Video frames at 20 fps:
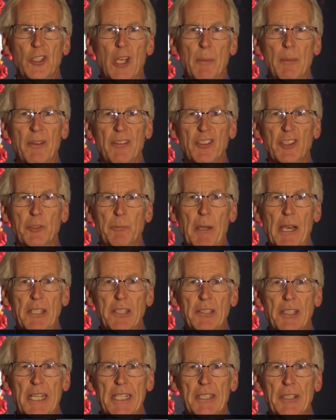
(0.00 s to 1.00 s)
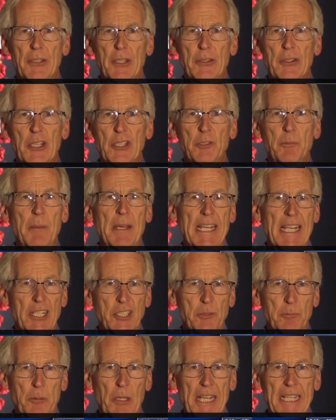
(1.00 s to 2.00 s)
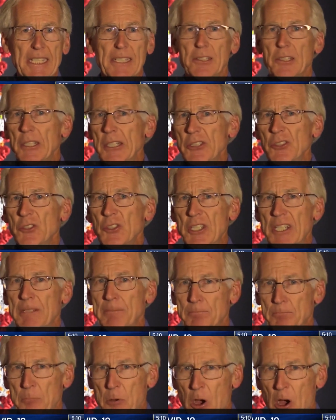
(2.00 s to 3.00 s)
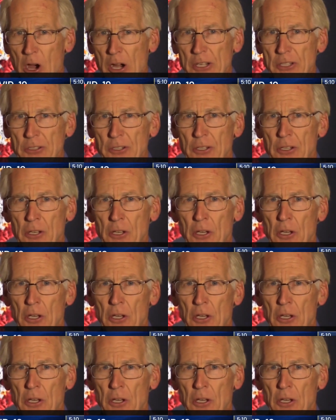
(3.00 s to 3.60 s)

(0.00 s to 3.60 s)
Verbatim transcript: Some have speculated that this may explain, at least in part,